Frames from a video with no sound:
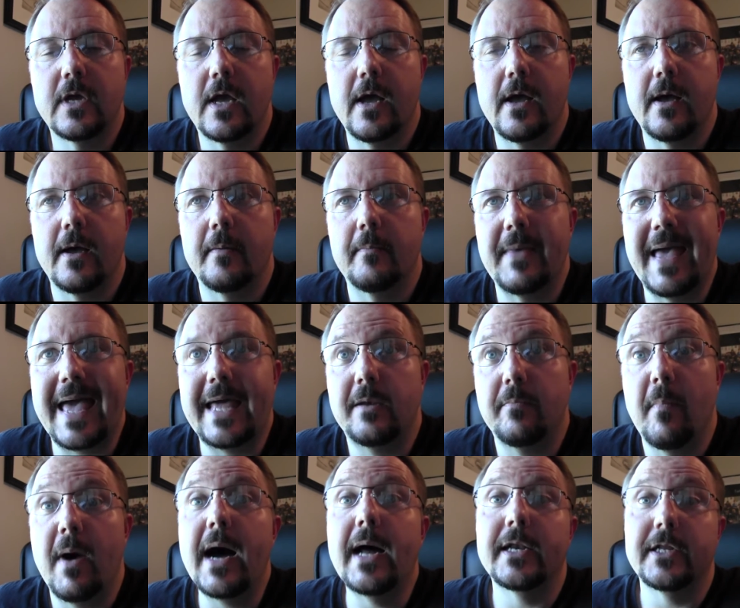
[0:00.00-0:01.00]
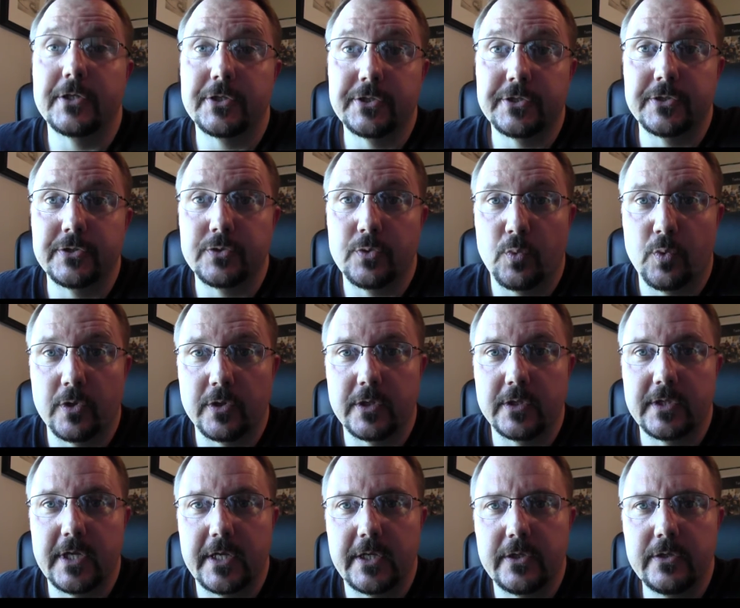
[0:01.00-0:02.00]
Admonished is the word
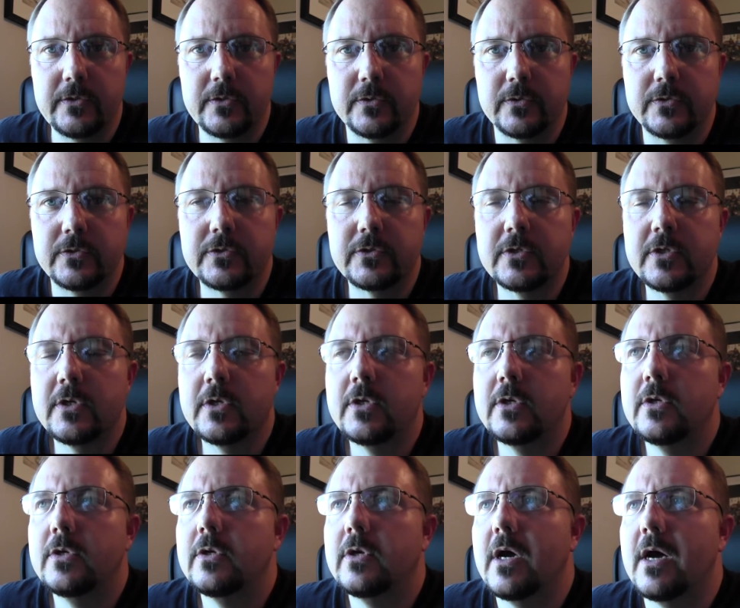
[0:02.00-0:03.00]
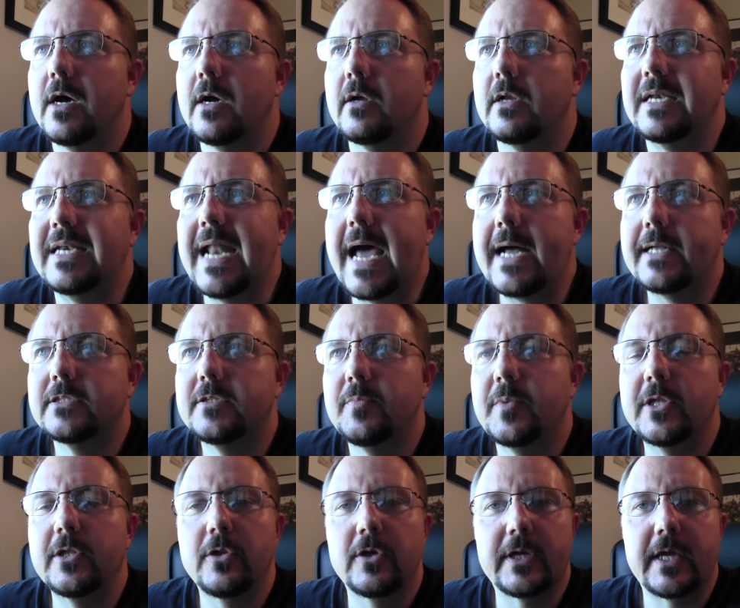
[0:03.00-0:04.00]
that they use, not
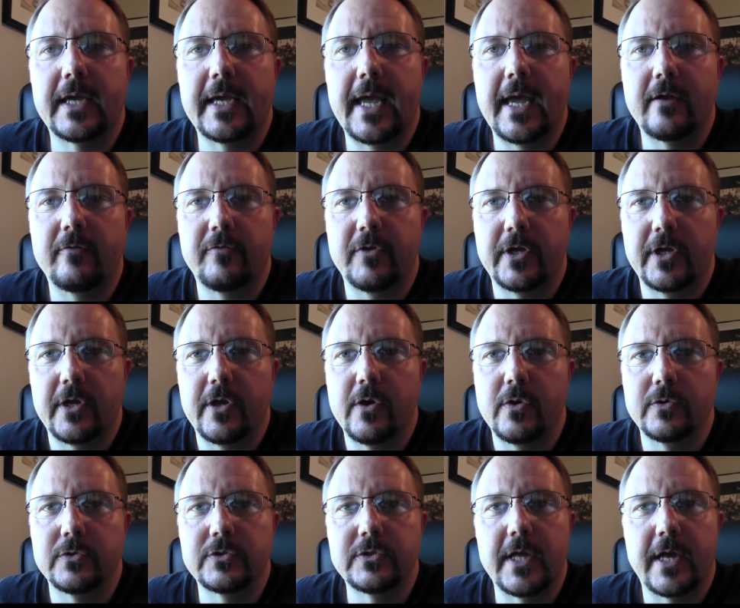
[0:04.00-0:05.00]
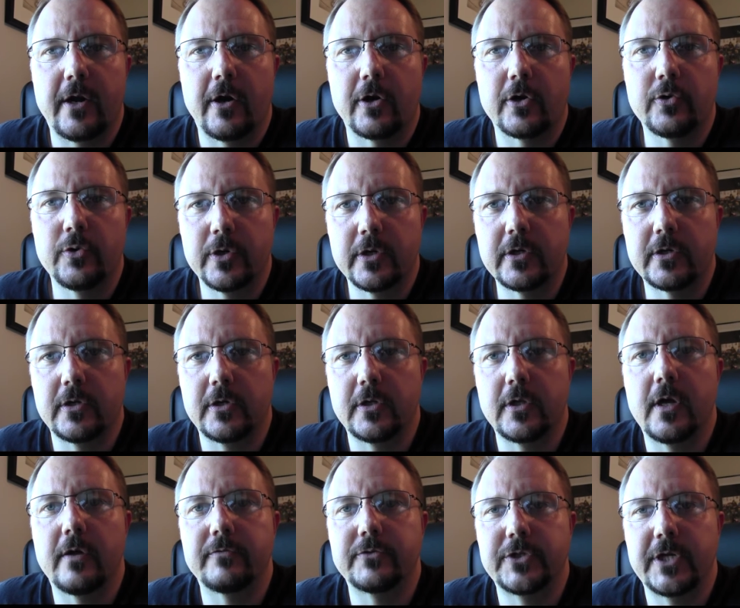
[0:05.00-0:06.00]
to be looking at videos that are
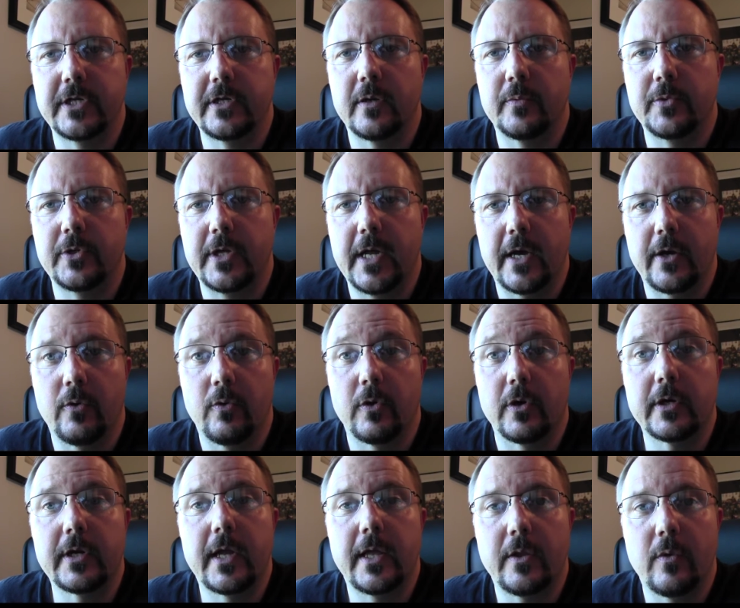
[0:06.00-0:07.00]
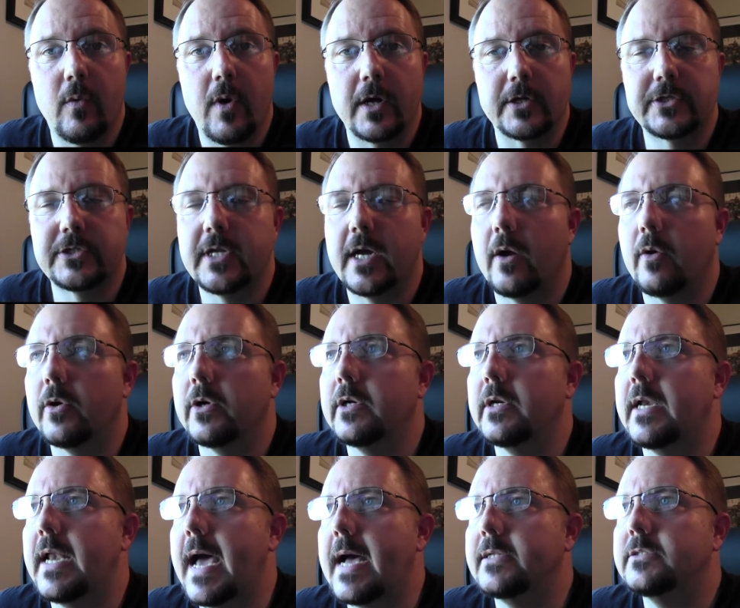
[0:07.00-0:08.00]
critical of JW.org and the
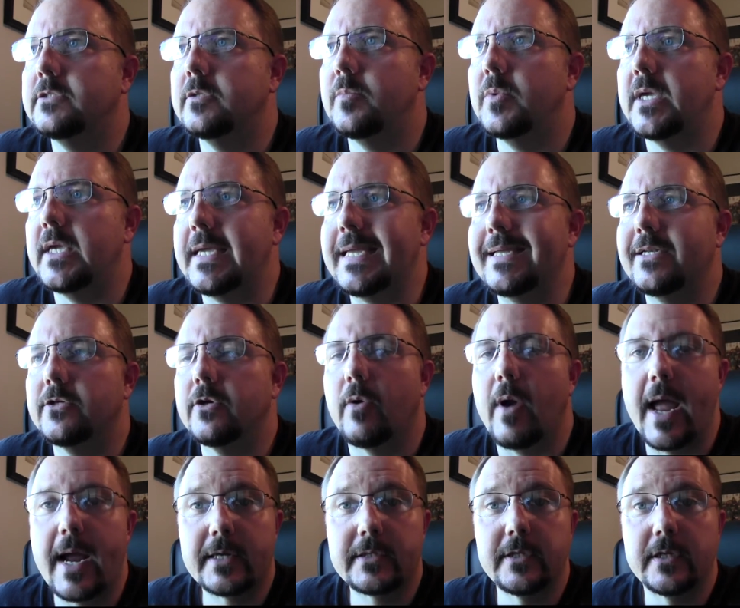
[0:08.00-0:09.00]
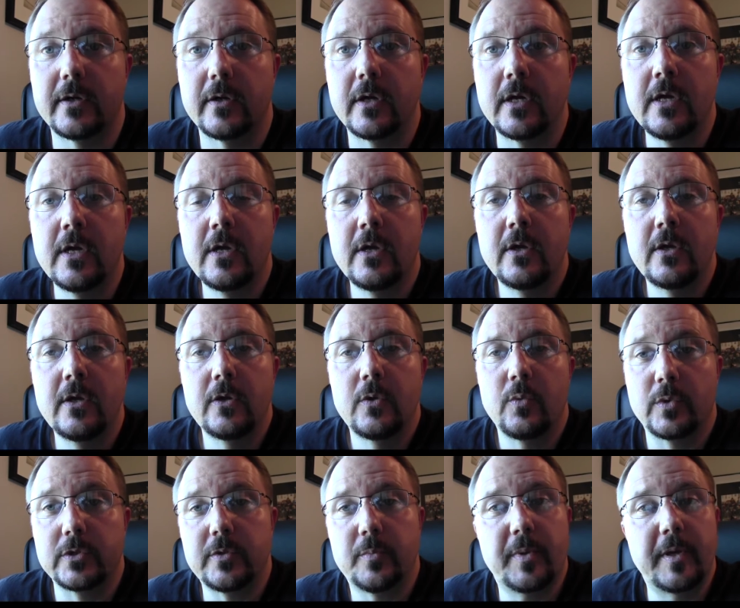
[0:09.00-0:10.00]
Watchtower, not to be interacting
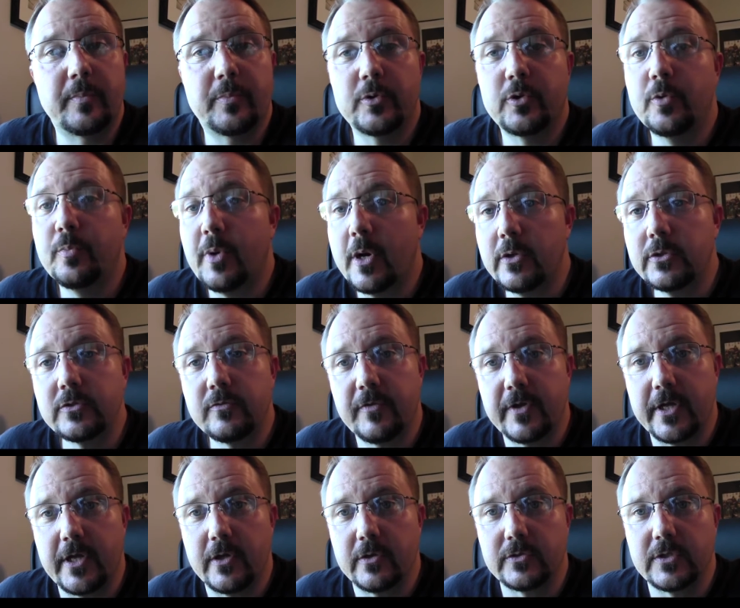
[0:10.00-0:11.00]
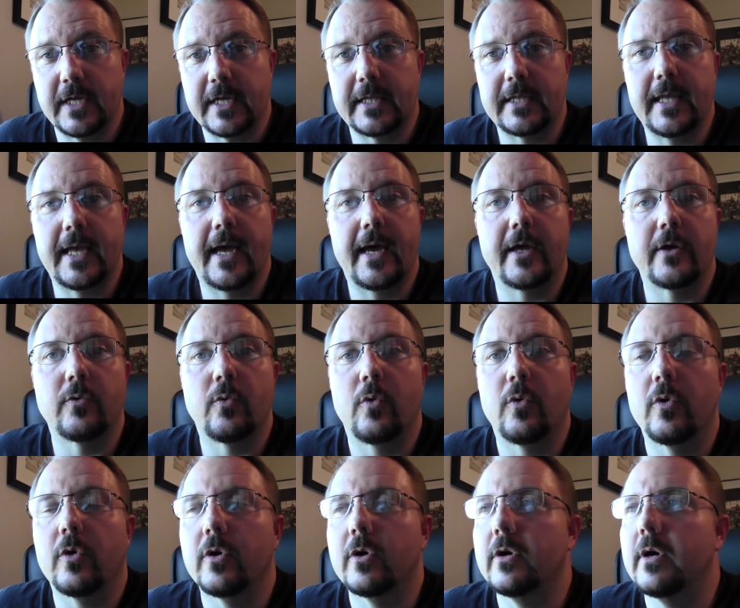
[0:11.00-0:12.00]
with the people who post videos like that,
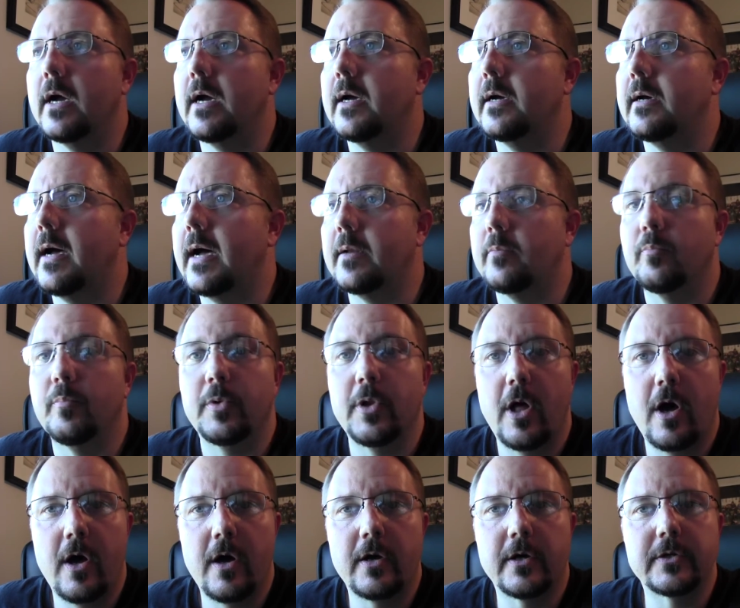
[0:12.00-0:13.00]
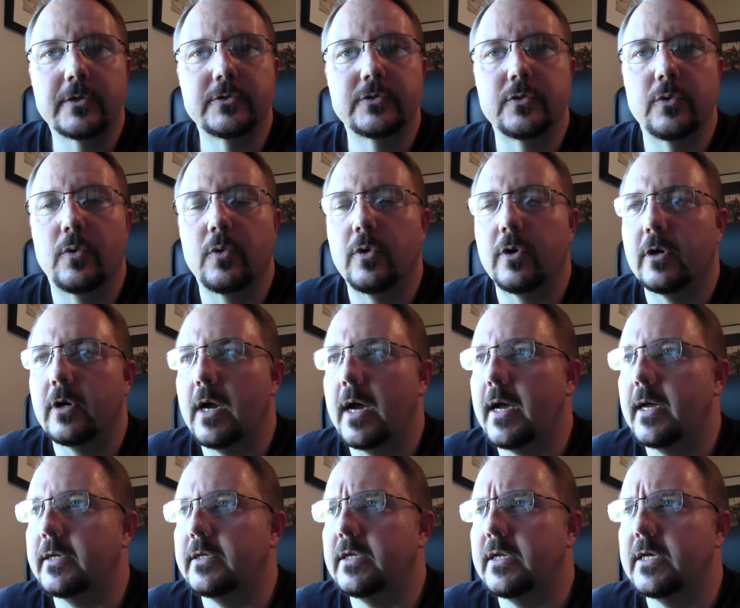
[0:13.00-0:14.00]
or on blogs, or
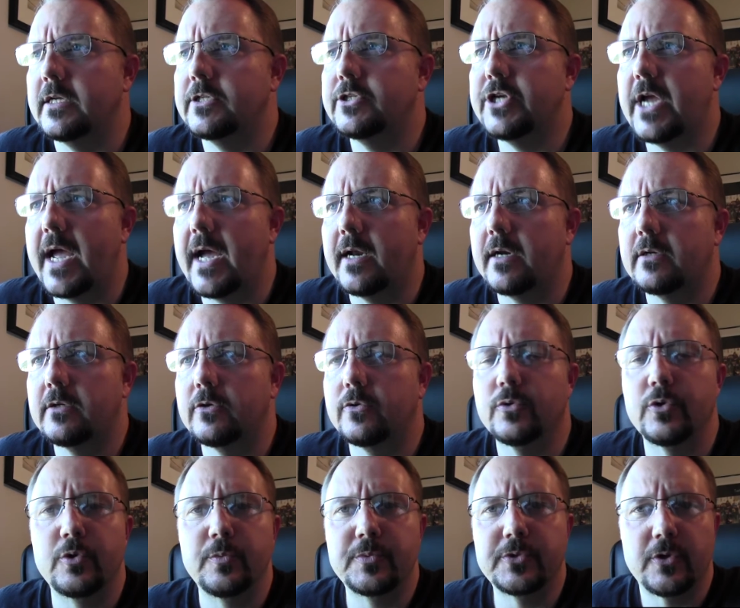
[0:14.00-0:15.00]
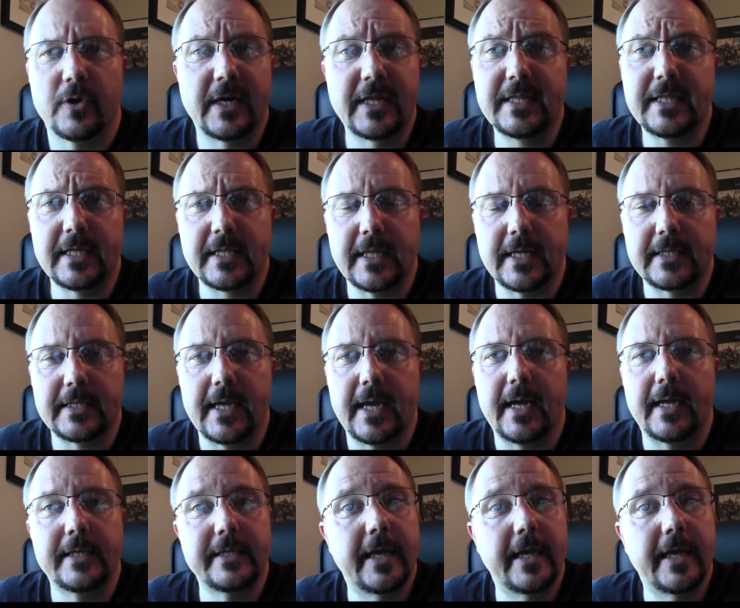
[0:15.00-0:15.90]
on chat groups, or anything like that.